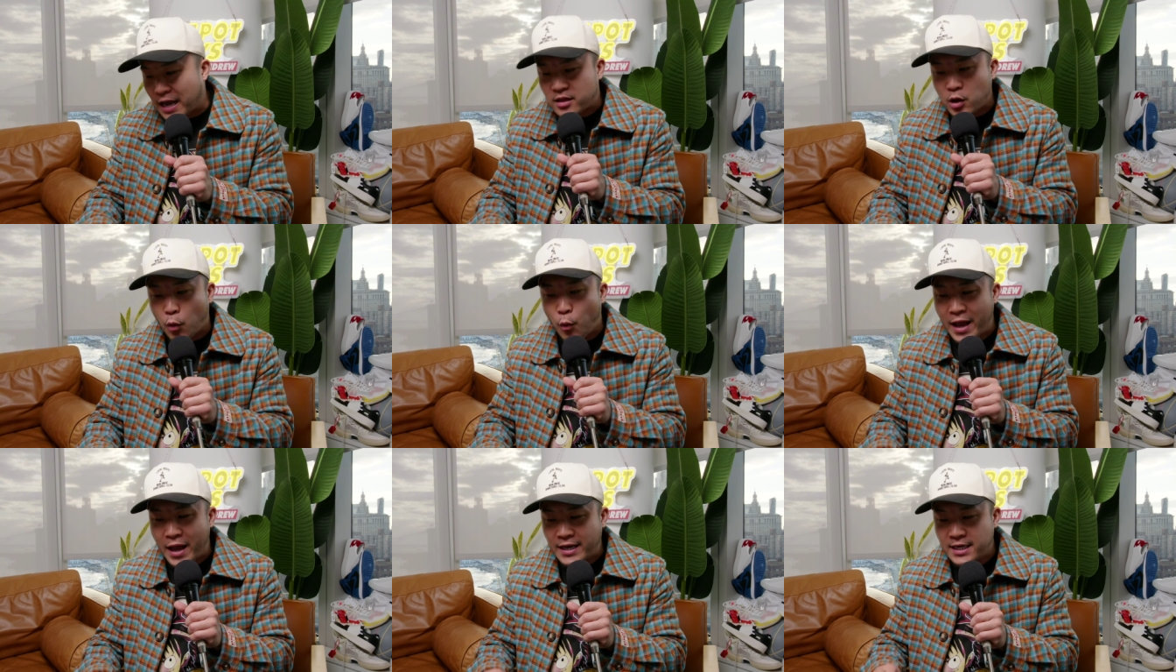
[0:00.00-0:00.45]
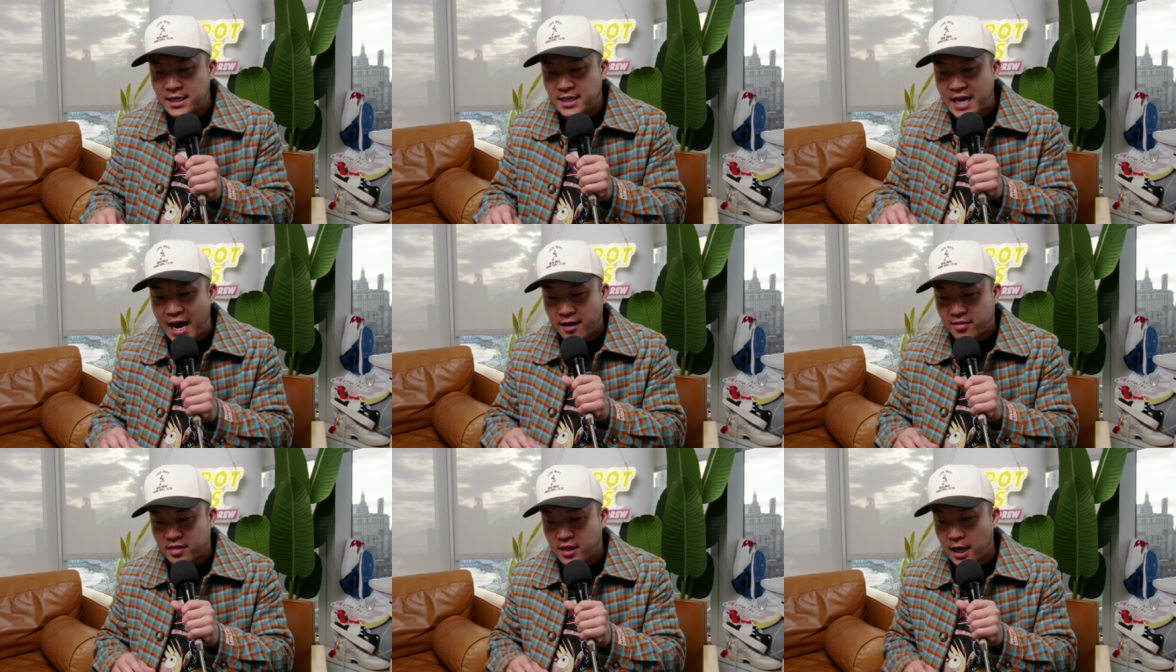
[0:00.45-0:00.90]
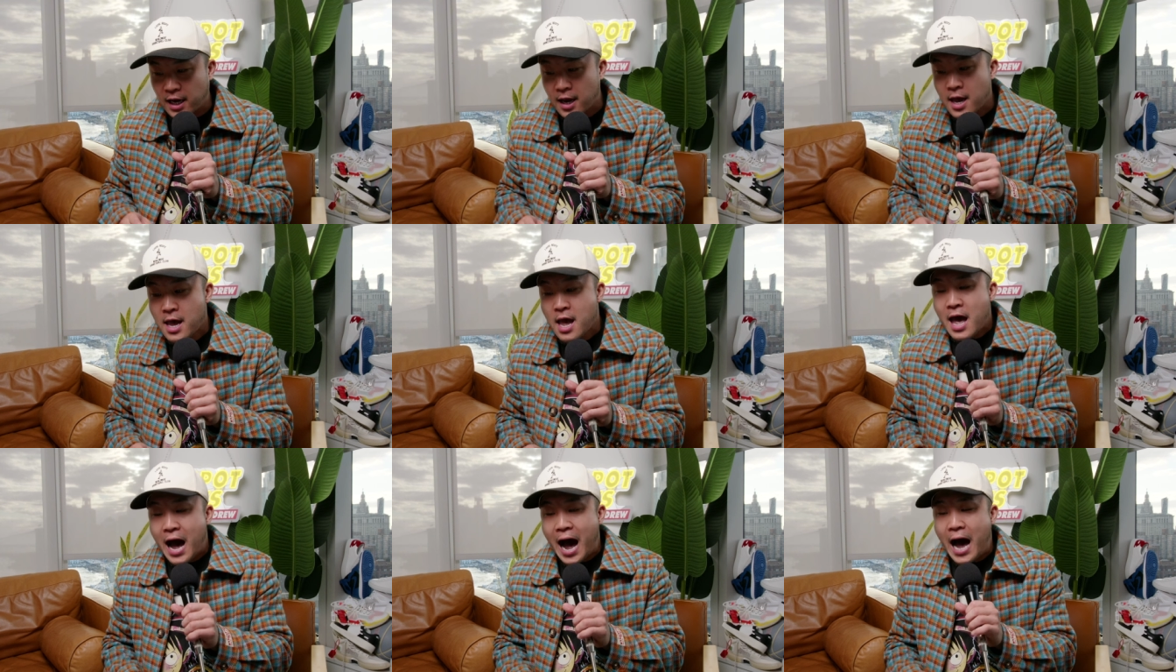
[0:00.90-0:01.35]
like the Wendy Deng thing.
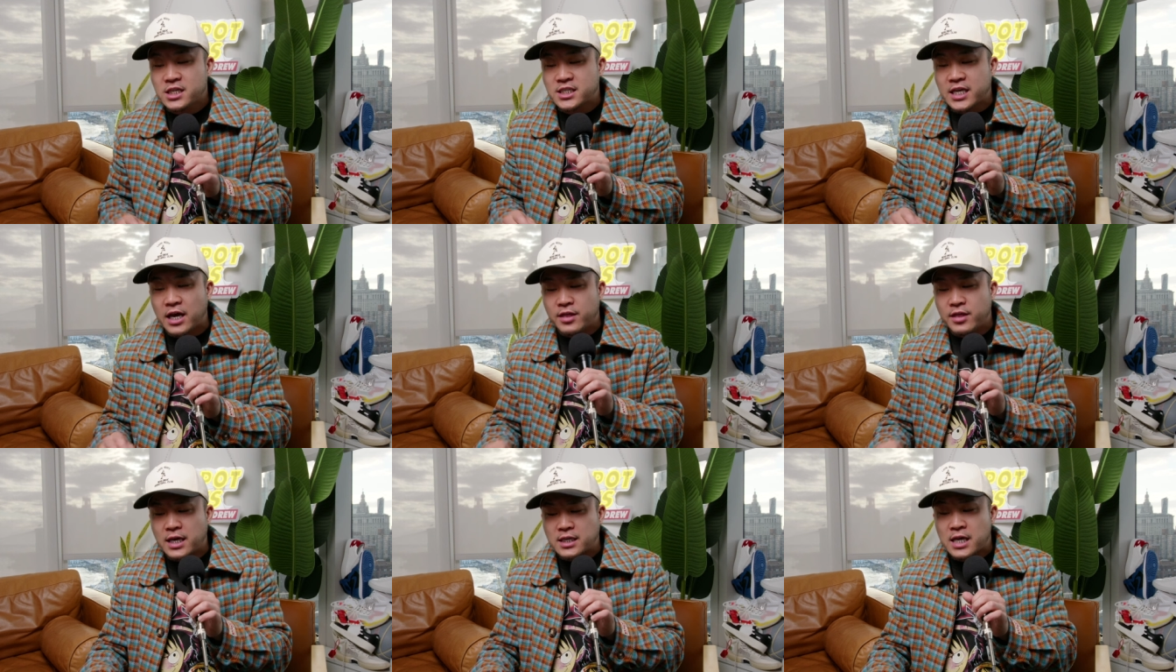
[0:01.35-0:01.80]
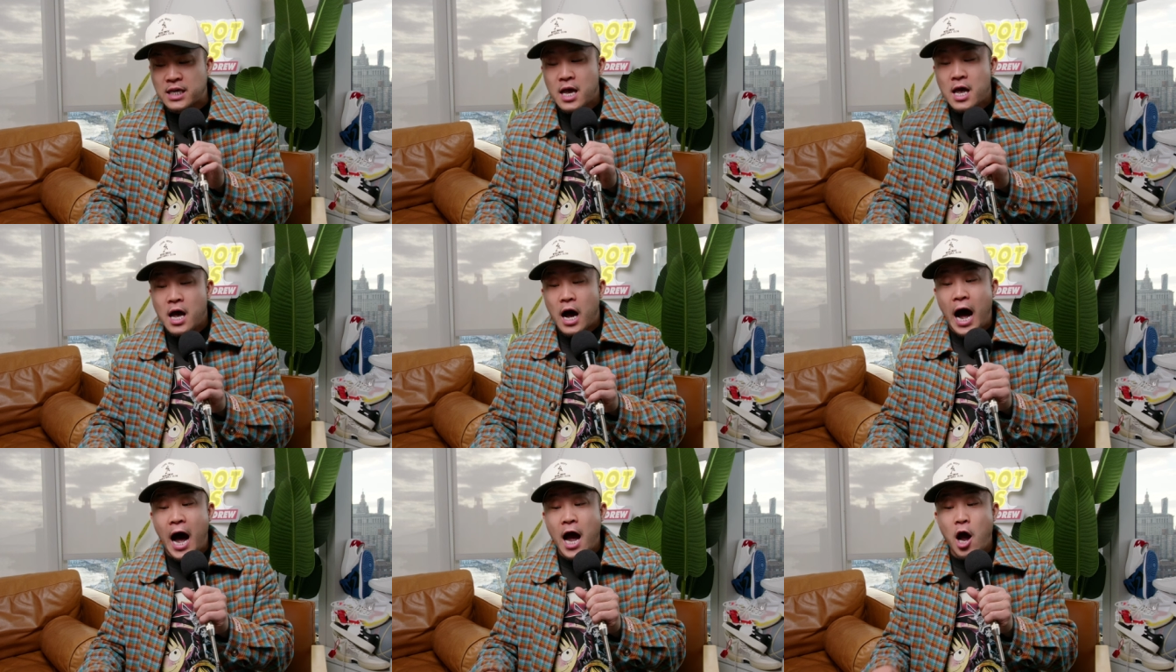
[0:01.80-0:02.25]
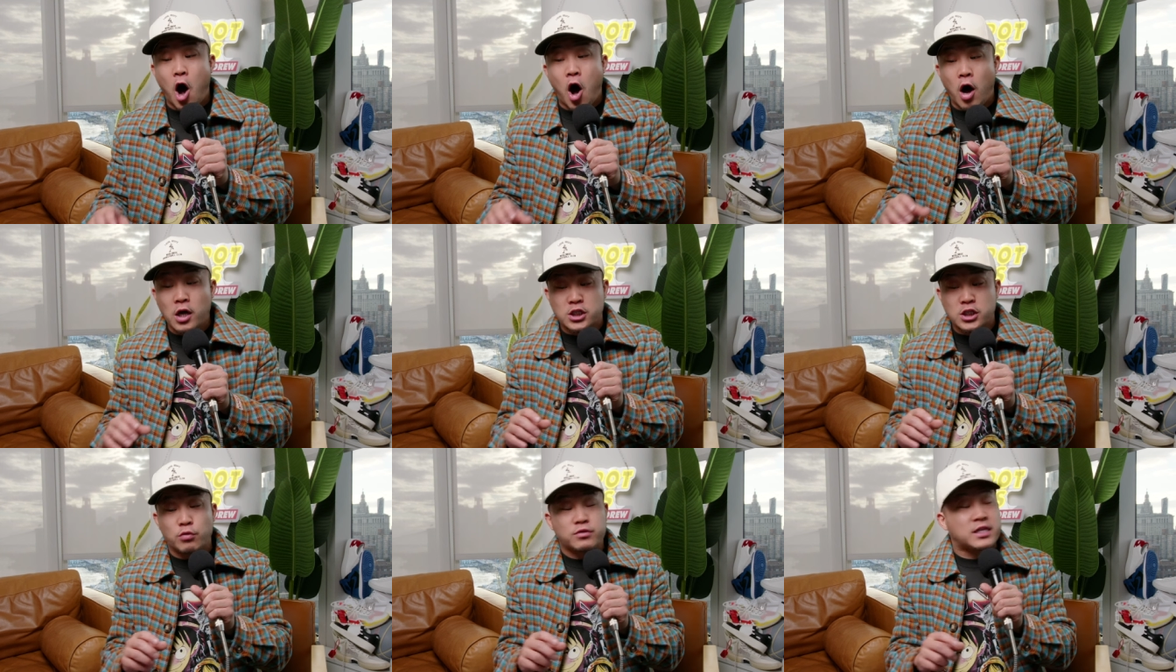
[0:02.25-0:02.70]
I'll say this. I
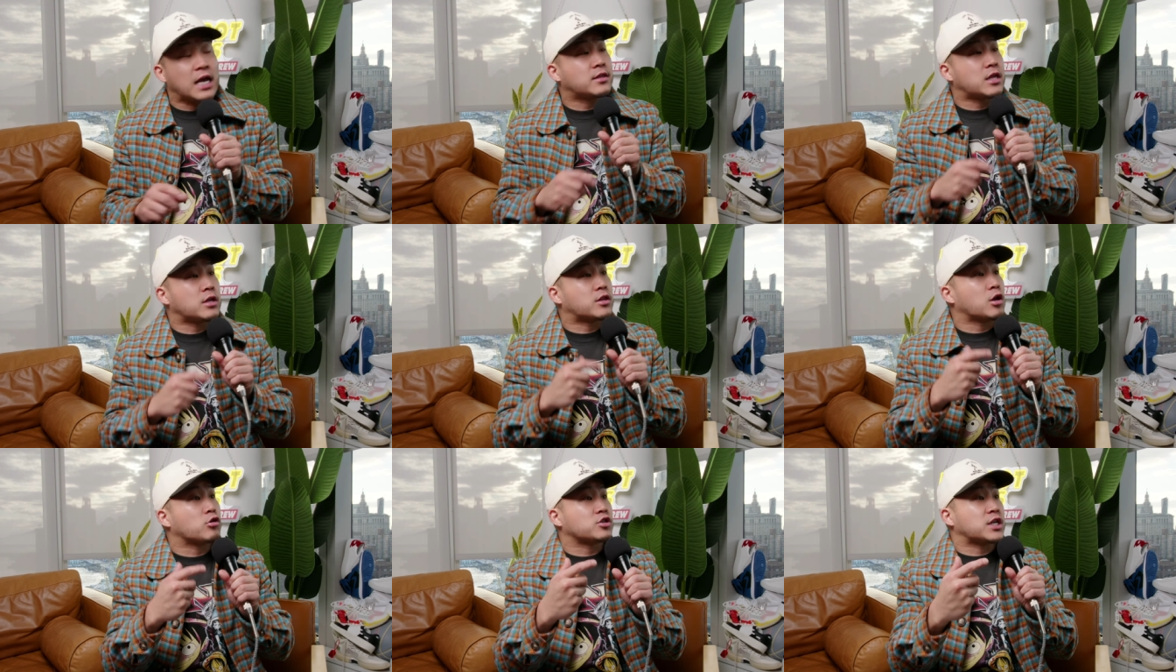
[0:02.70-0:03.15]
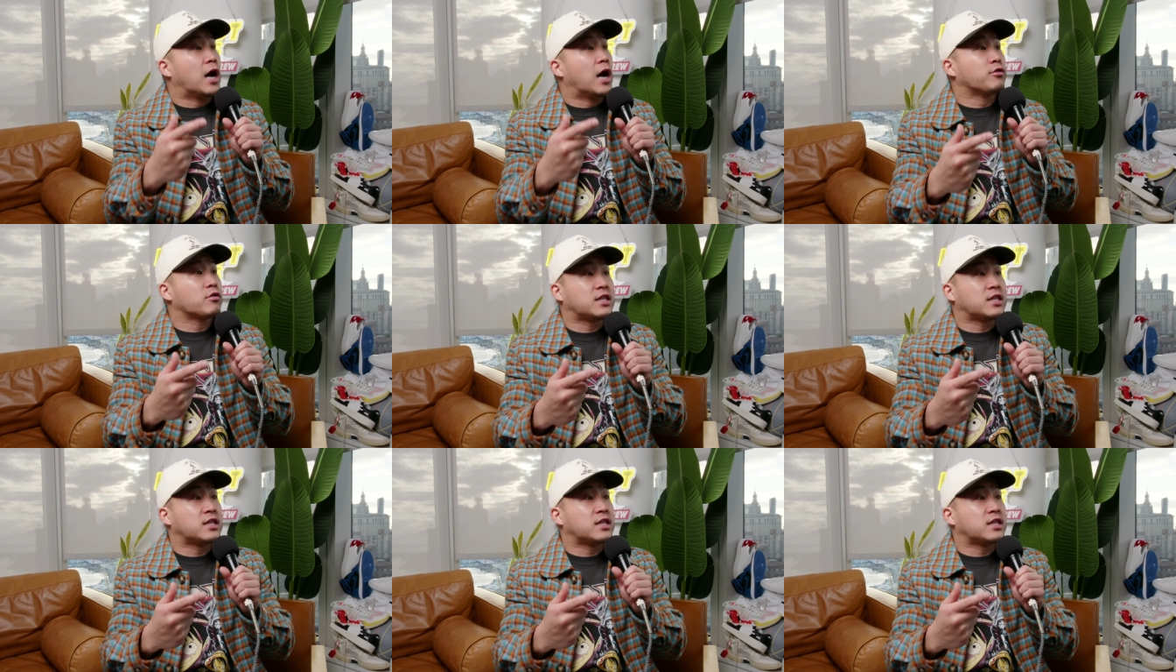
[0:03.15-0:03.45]
also think that there's other